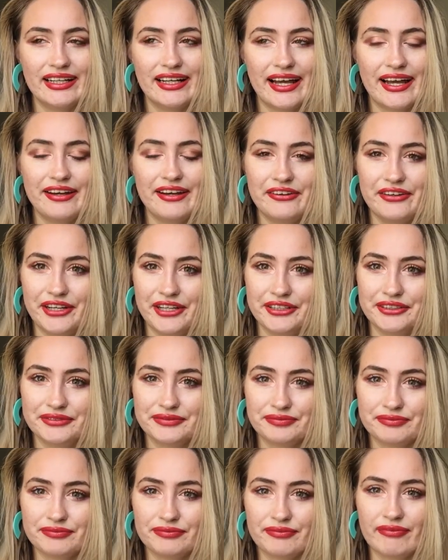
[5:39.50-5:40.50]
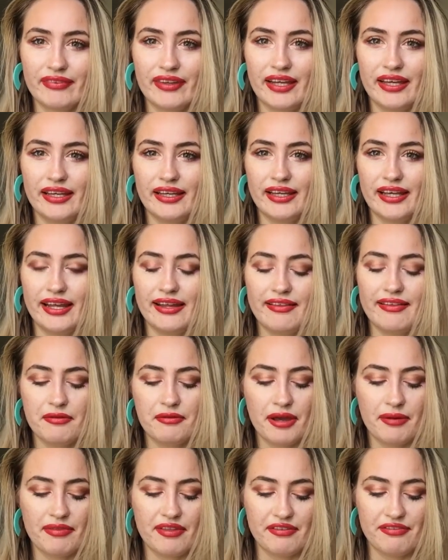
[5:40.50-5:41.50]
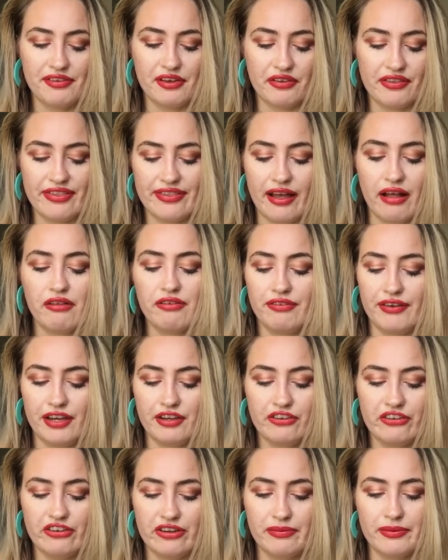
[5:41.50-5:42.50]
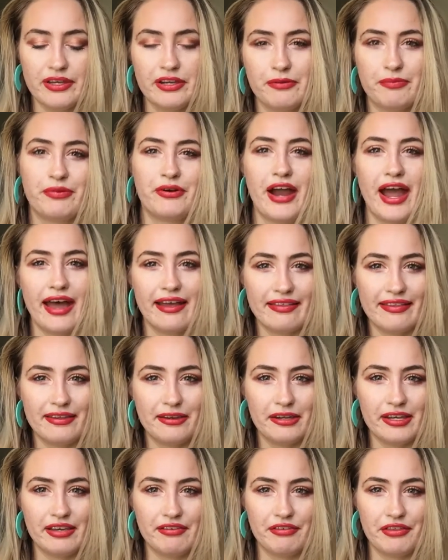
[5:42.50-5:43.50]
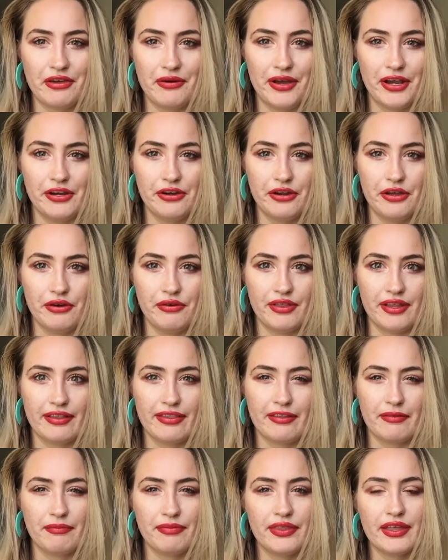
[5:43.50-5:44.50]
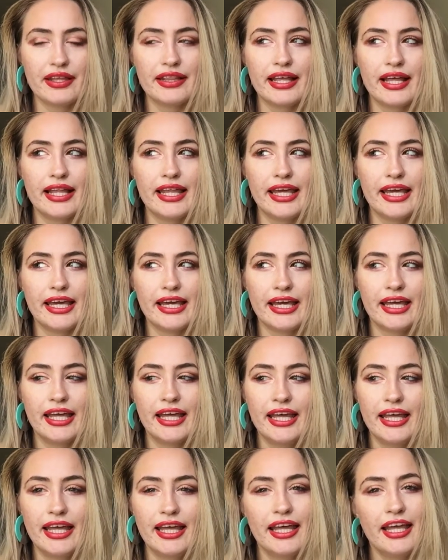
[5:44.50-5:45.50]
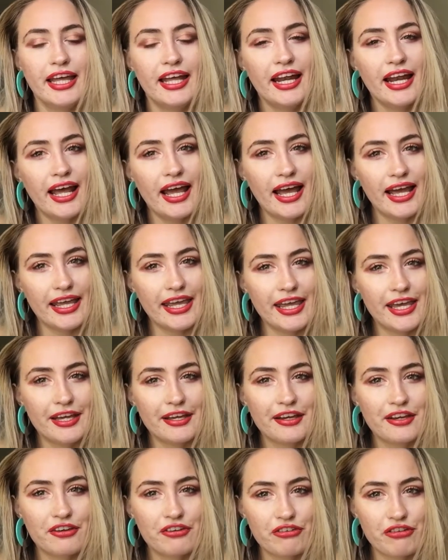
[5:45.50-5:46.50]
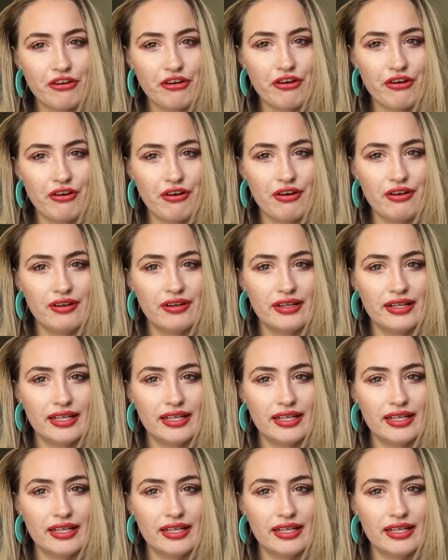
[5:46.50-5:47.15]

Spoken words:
I don't know. And sometimes it feels selfish to be depressed, even though I know that's something that like I can't control.